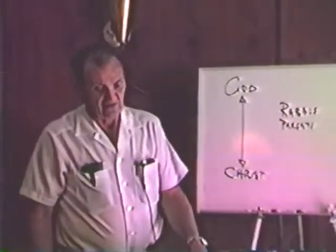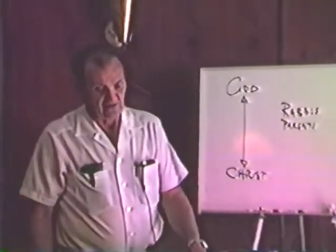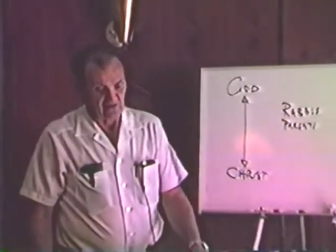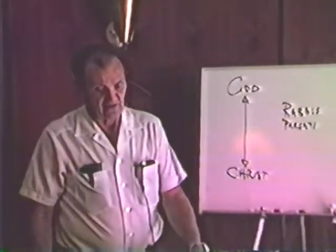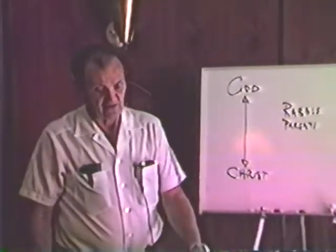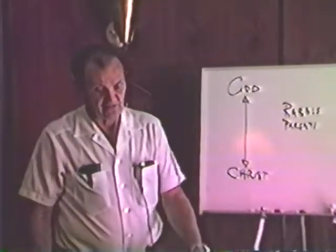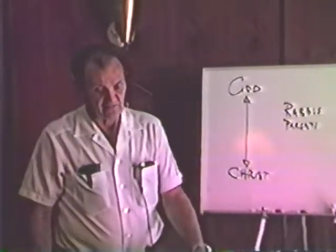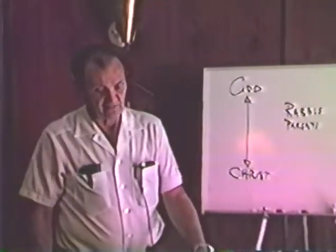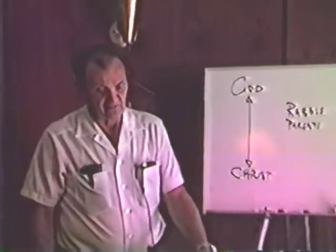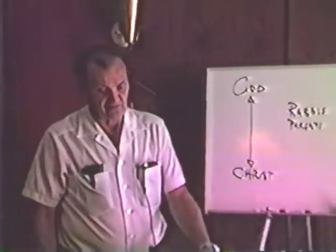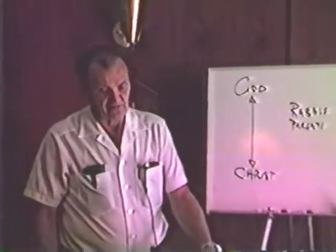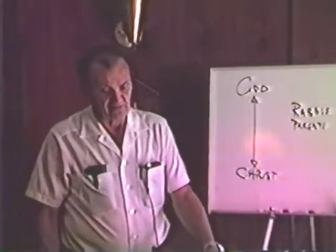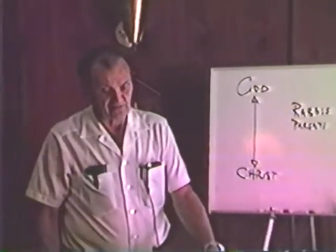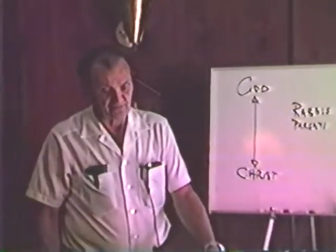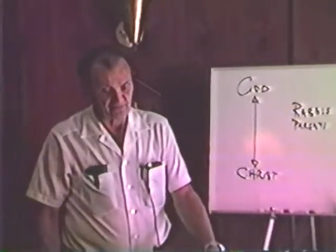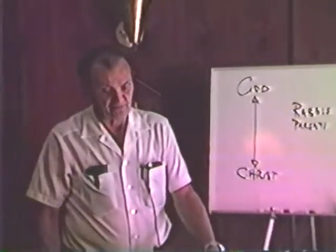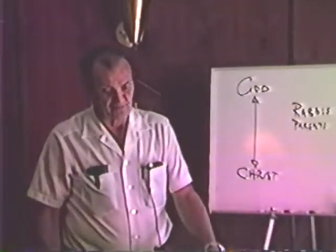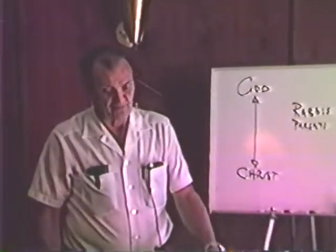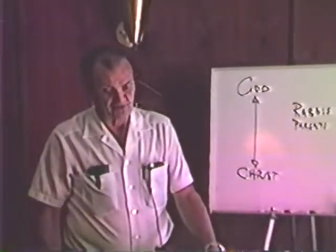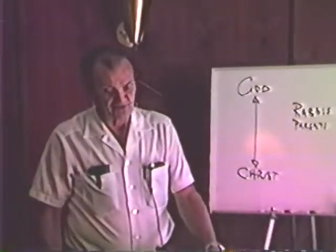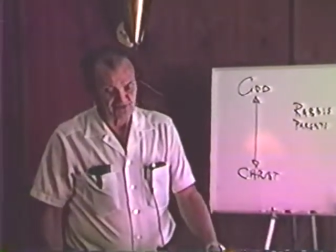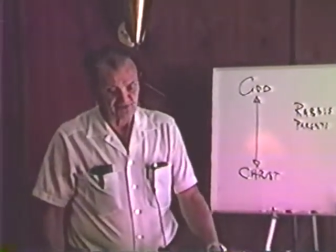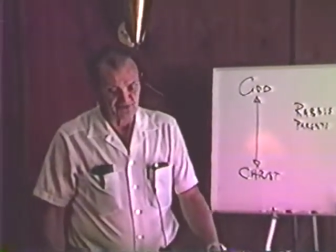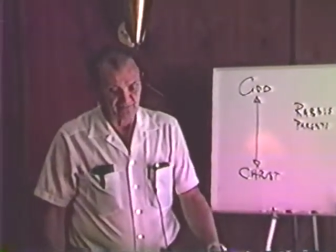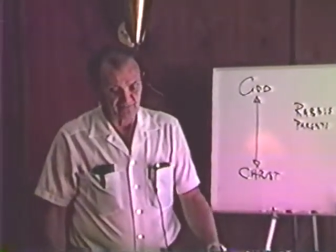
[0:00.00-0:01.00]
in bringing
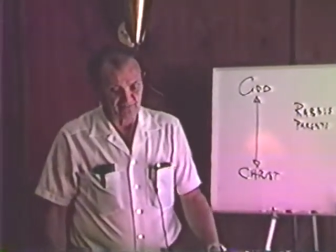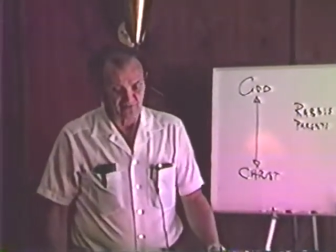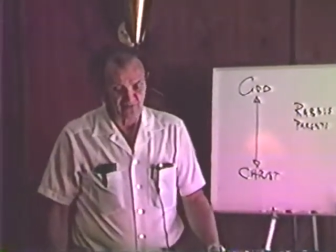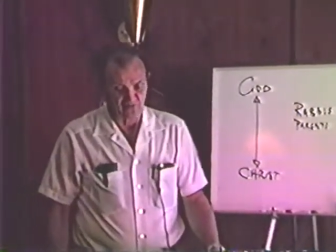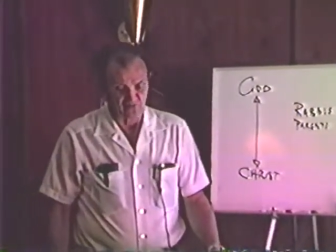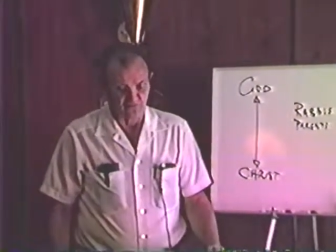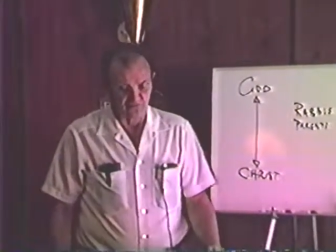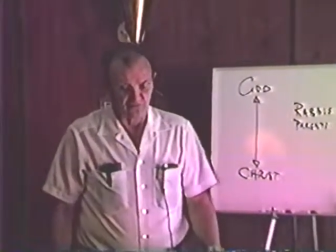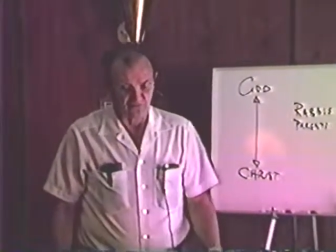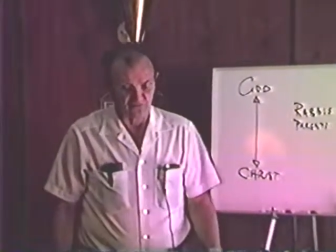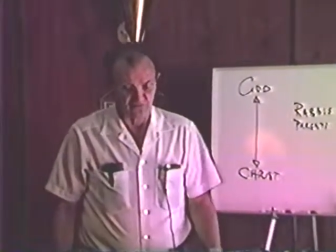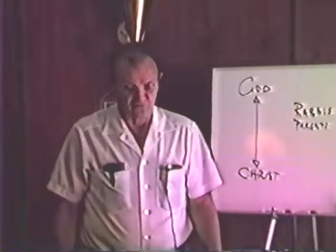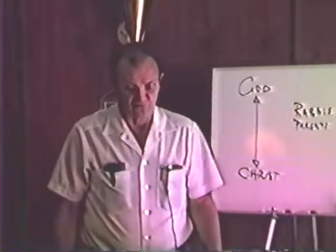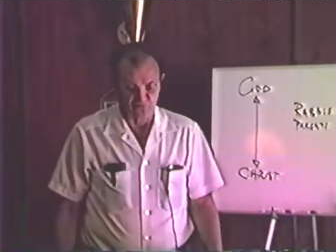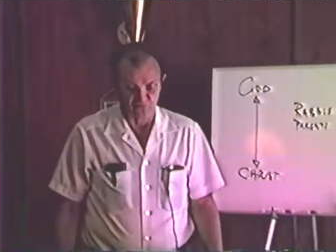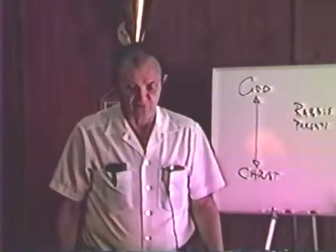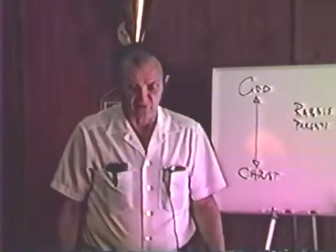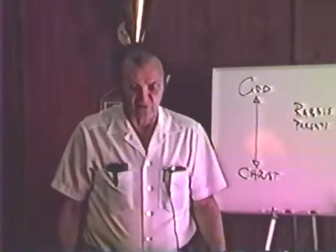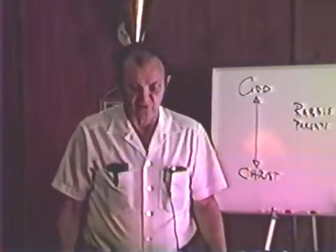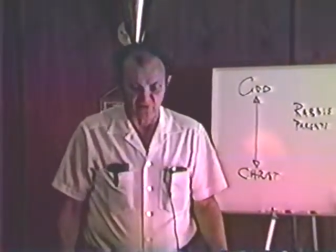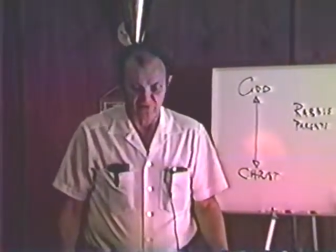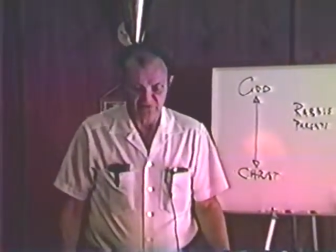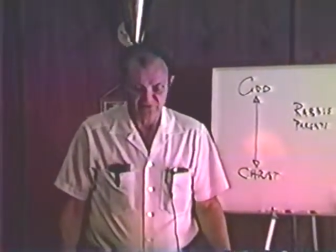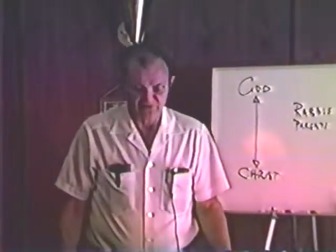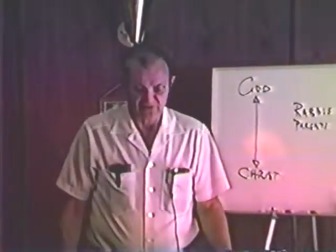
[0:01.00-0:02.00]
pressure to bear upon
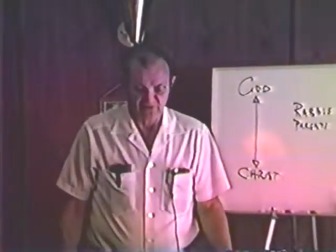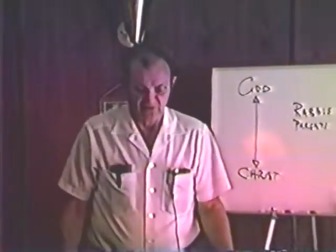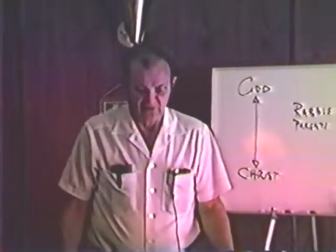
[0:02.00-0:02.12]
Christ.